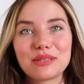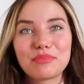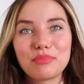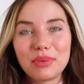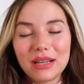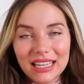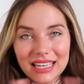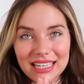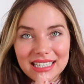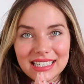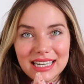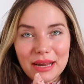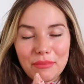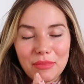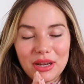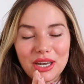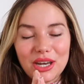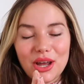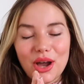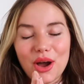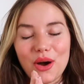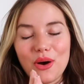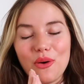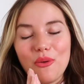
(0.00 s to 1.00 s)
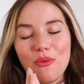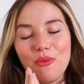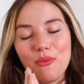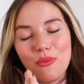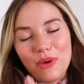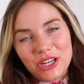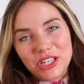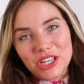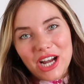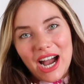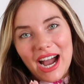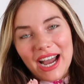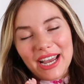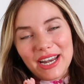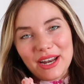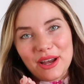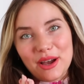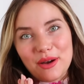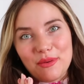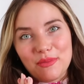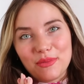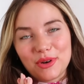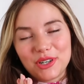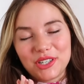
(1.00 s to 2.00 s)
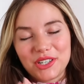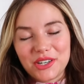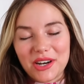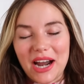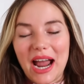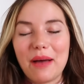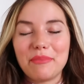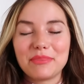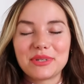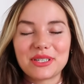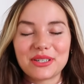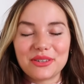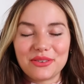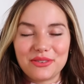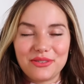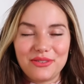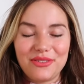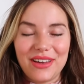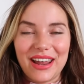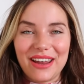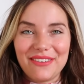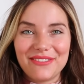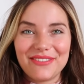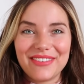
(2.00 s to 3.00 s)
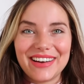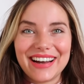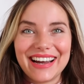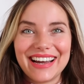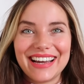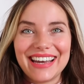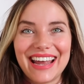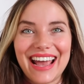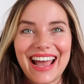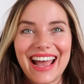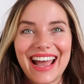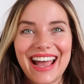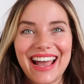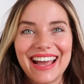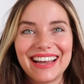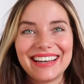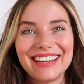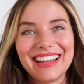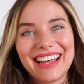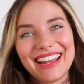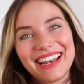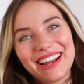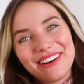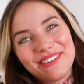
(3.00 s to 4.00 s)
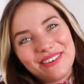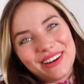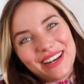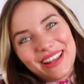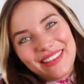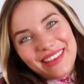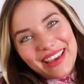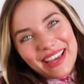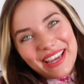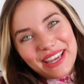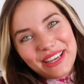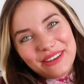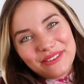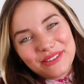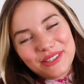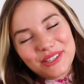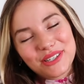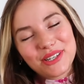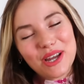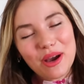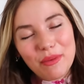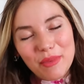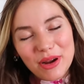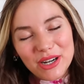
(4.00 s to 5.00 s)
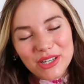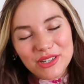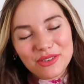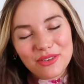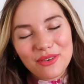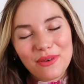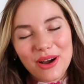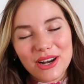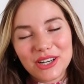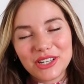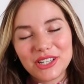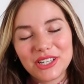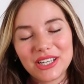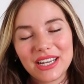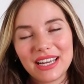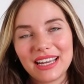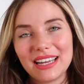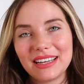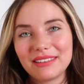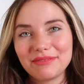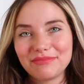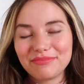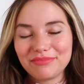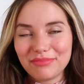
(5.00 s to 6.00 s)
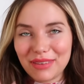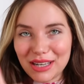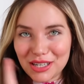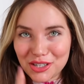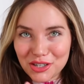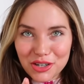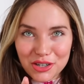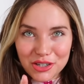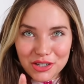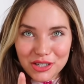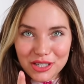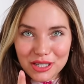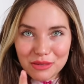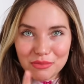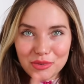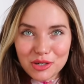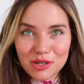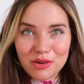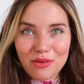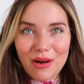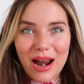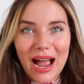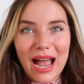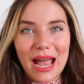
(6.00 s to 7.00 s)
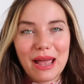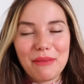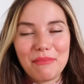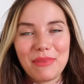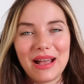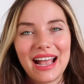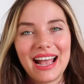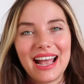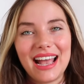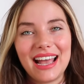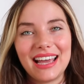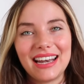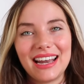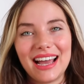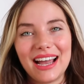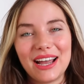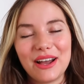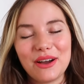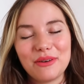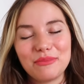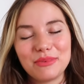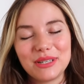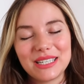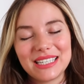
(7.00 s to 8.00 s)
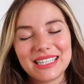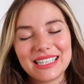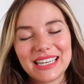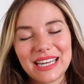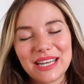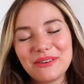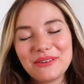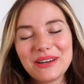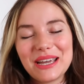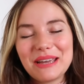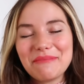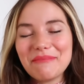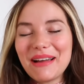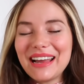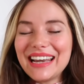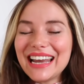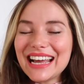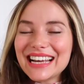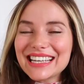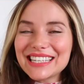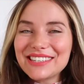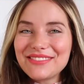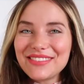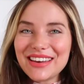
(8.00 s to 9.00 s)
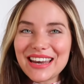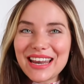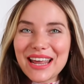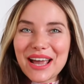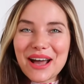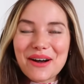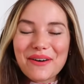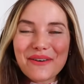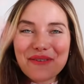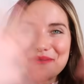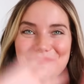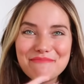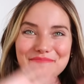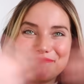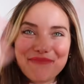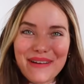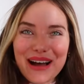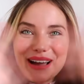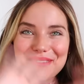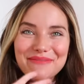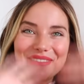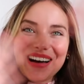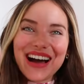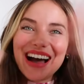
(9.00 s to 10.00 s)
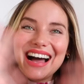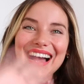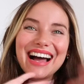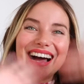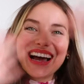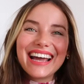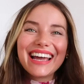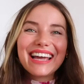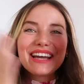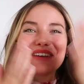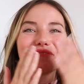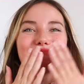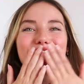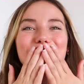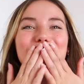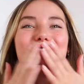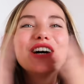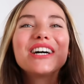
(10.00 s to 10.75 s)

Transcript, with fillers: Please let me know which item was your absolute favorite. And then I want to thank you so much for watching. Make sure to subscribe, and I hope to see you in my next video. Bye-bye!